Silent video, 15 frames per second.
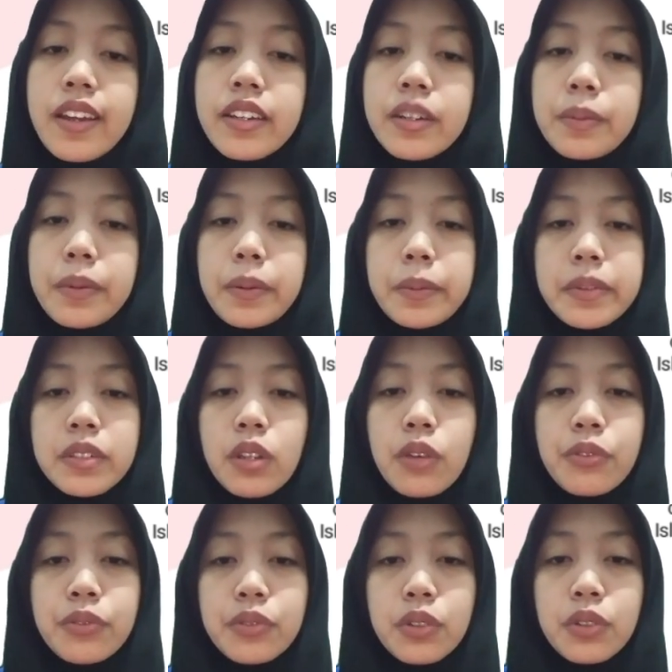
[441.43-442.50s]
The purpose
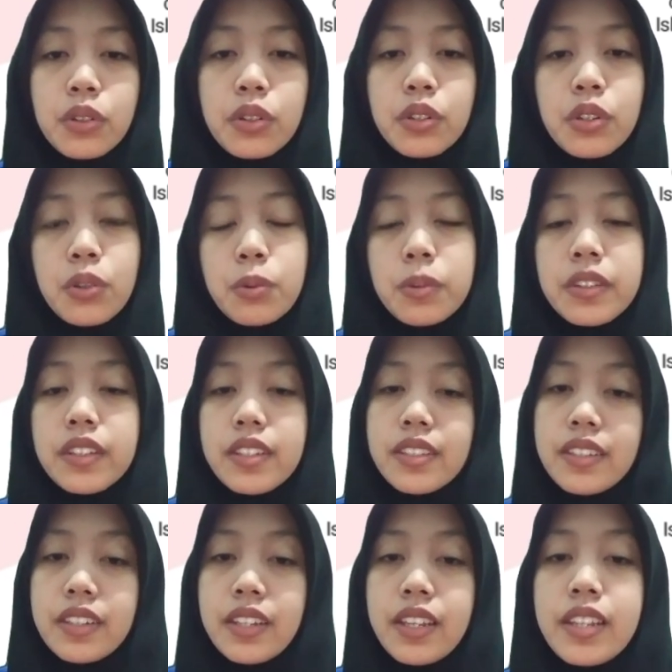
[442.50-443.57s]
of
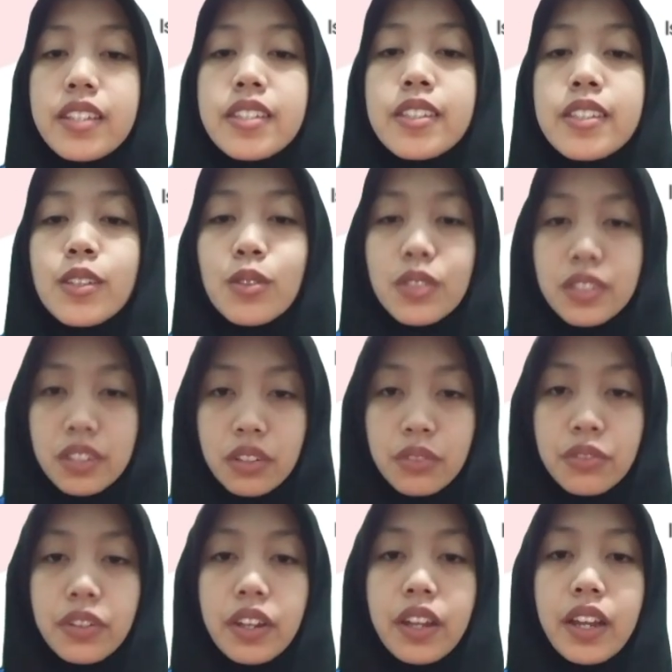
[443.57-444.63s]
documentation is to
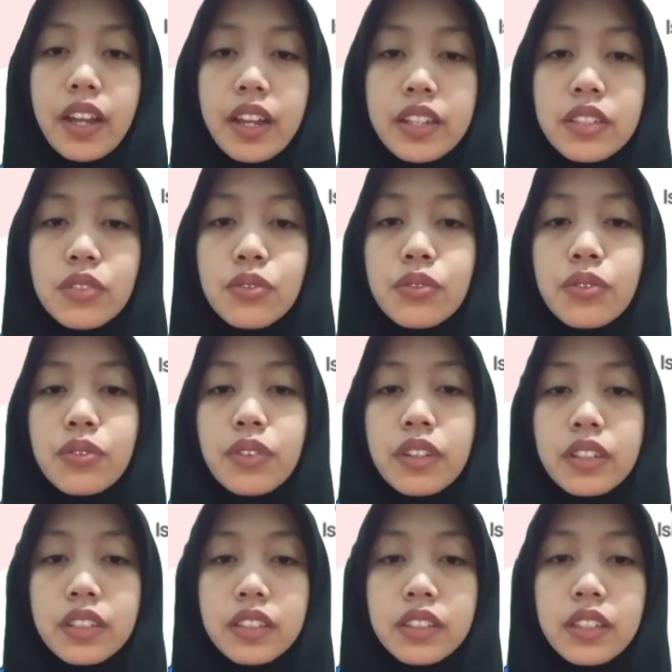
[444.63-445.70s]
serve as
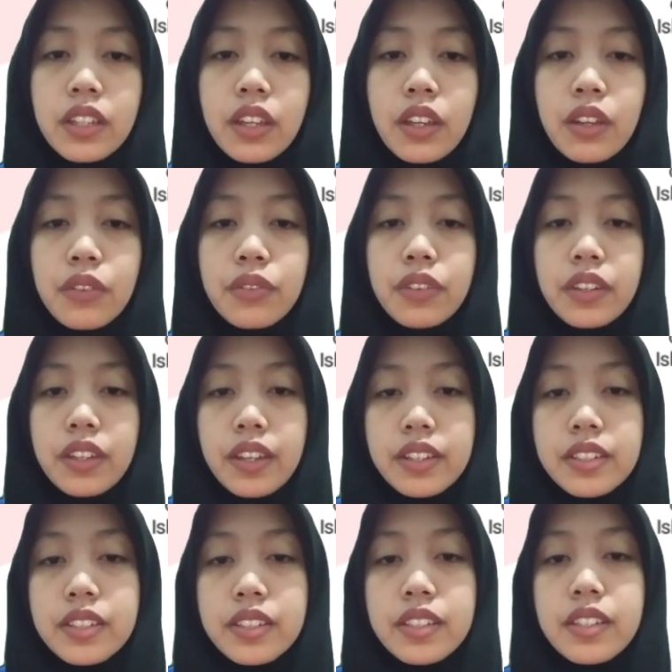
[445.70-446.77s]
valid
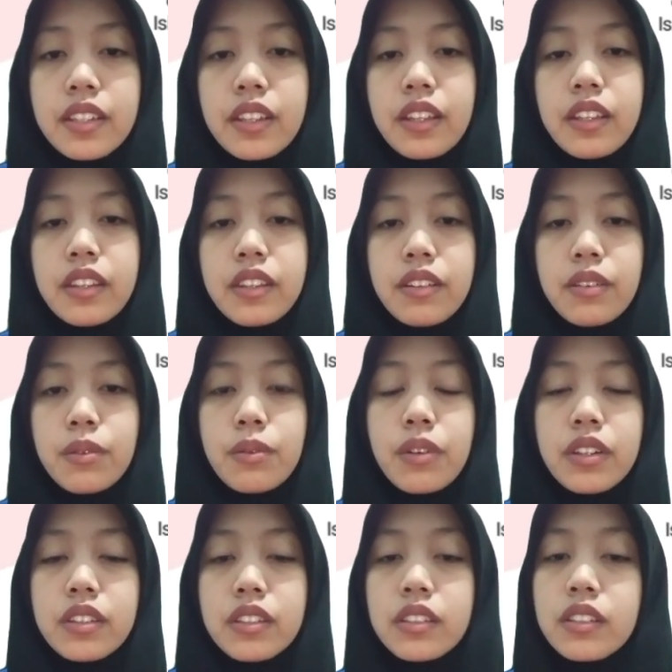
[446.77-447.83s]
evidence, either
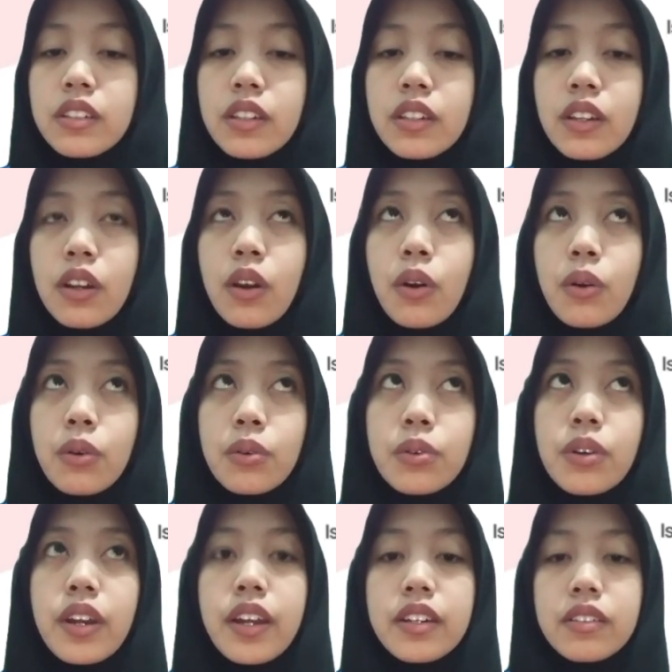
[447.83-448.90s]
written
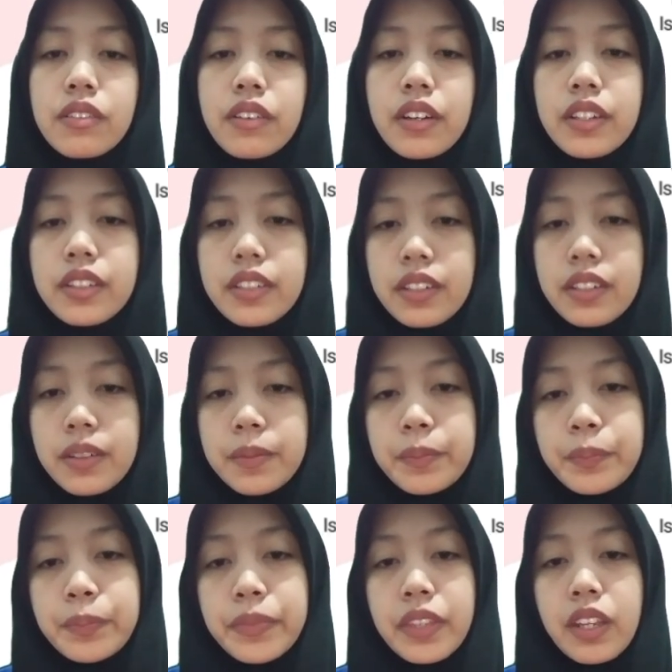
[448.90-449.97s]
or unwritten,
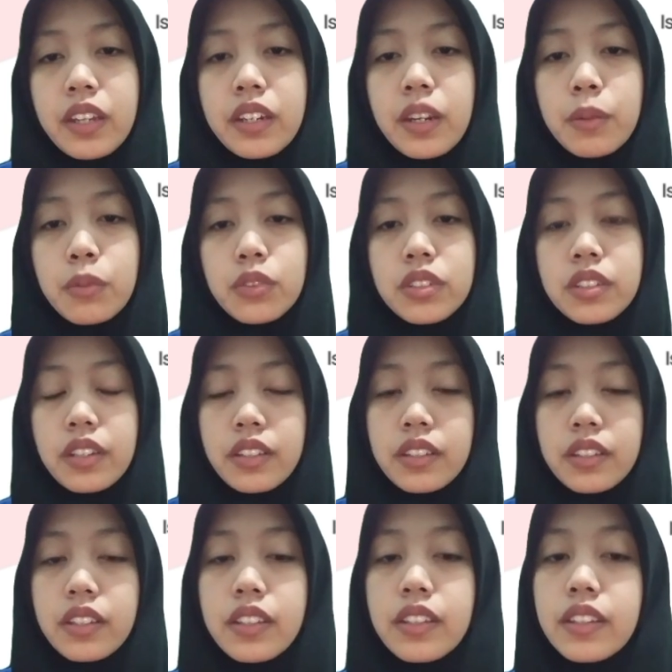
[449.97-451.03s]

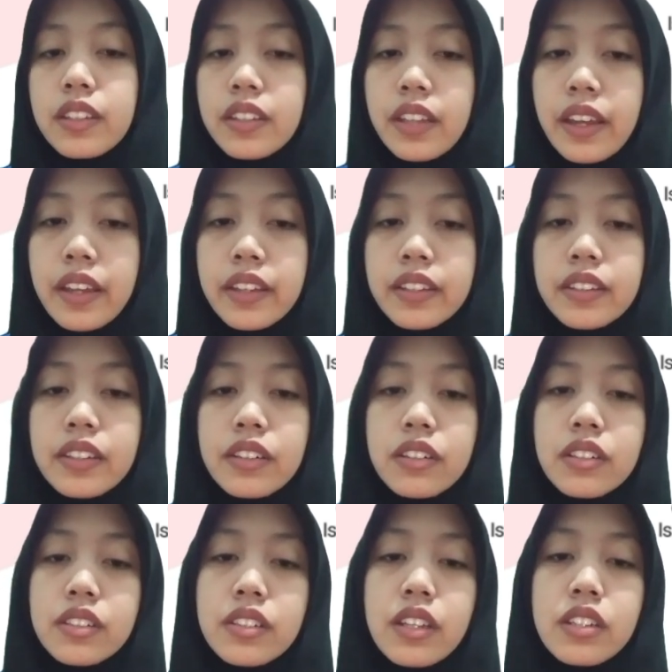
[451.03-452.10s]
demonstrating that the
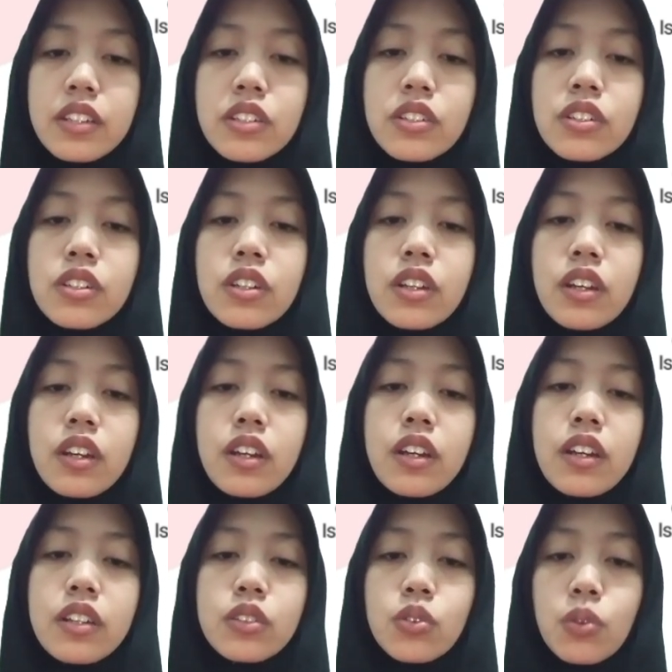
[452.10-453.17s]
research
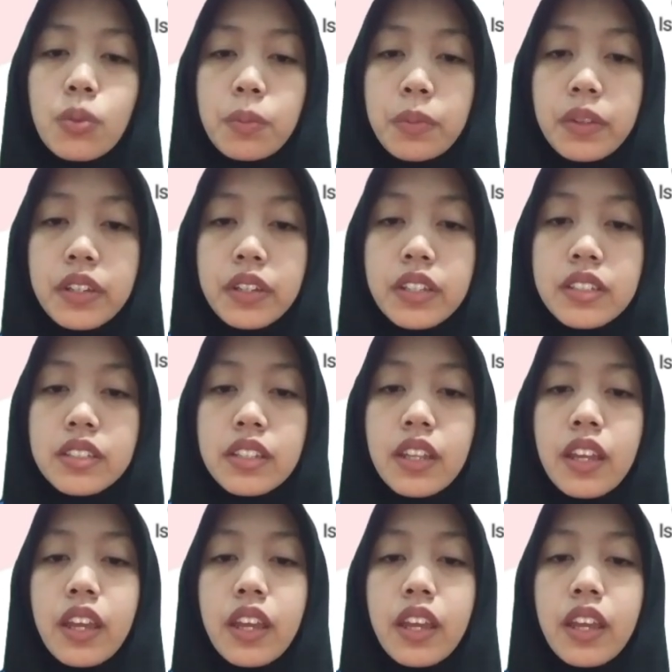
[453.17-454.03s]
took place.